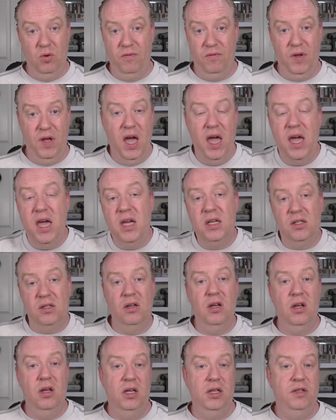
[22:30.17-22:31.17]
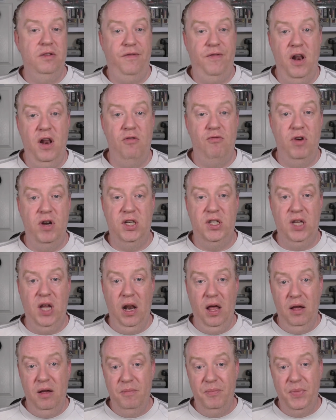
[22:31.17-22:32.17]
He's a fellow
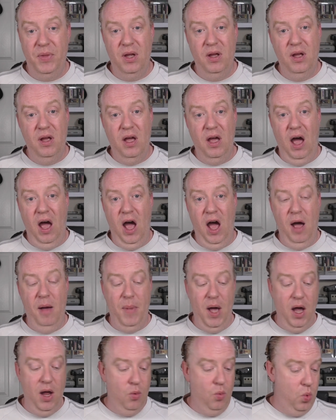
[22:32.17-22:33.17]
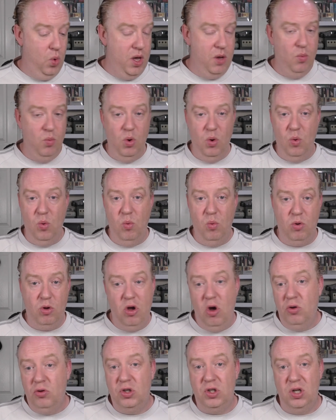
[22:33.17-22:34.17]
reseller, and we will
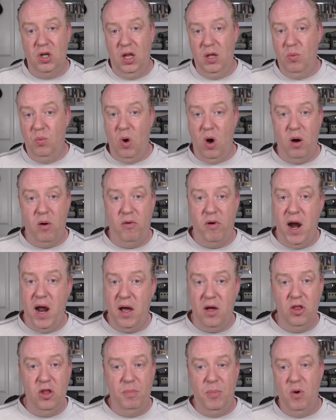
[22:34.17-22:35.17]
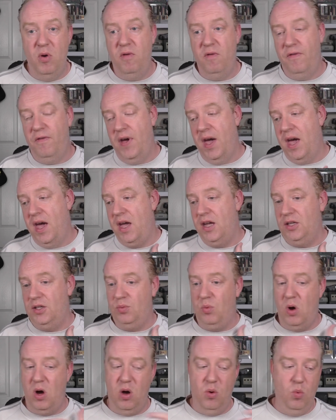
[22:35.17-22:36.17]
constantly, while we're out of the boot
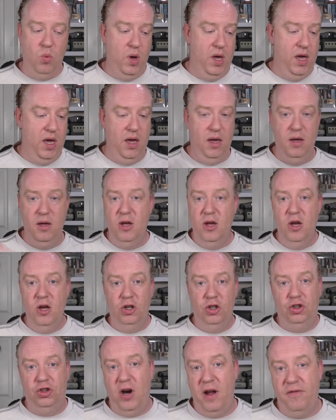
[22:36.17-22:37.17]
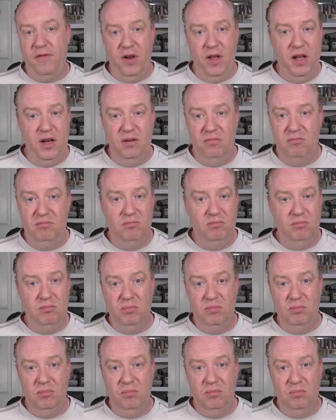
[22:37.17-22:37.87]
fairs, while we're traveling